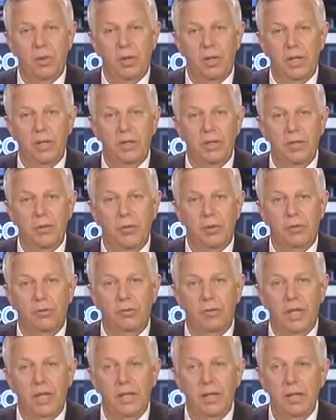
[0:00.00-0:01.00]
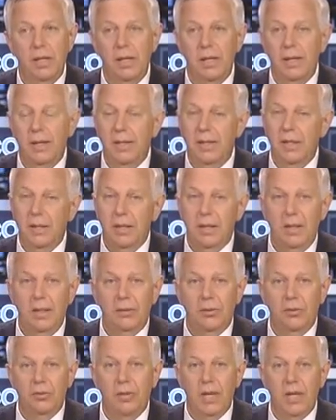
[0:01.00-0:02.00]
Party in New York State, I
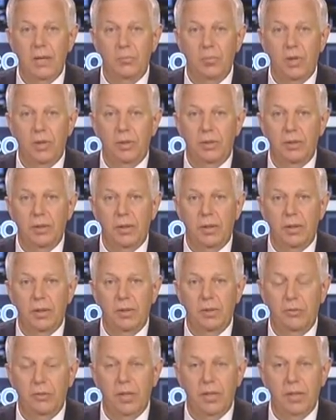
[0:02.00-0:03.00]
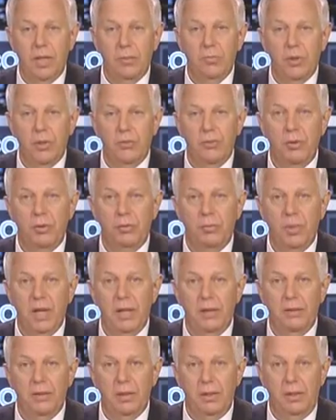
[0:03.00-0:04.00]
hate to say it, but there's not that much
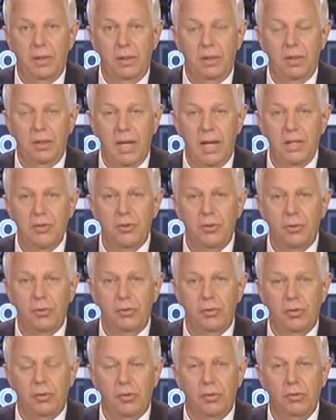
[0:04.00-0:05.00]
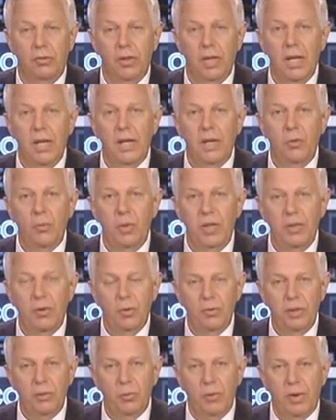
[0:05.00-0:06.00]
respect in national circles. We
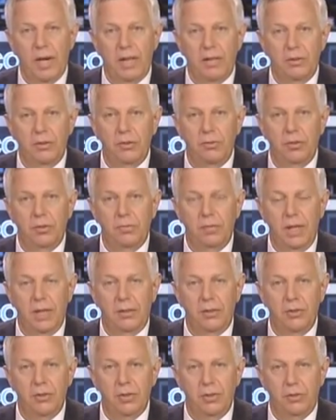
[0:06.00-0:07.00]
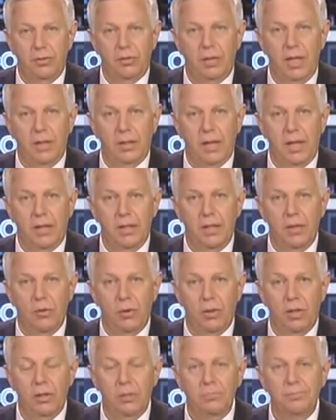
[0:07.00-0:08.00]
know that we're at a disadvantage in a state like New
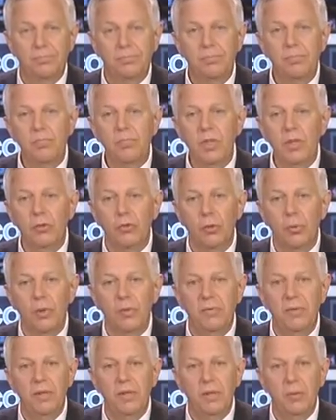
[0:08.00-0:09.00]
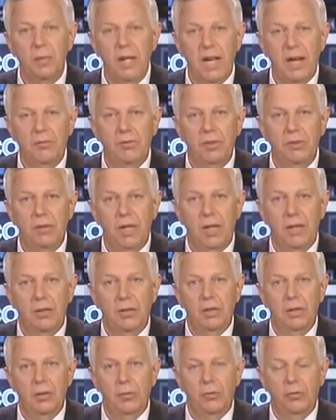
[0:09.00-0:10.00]
York, so we feel that we have to take,
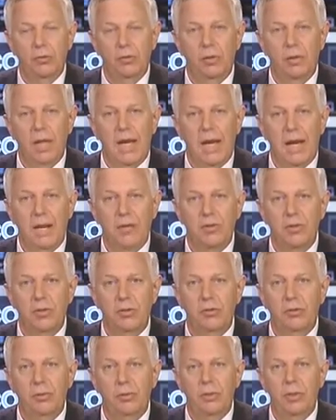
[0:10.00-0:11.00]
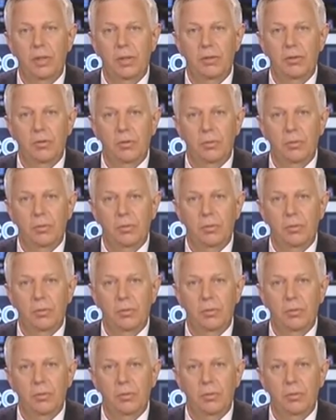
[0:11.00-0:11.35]
certain actions to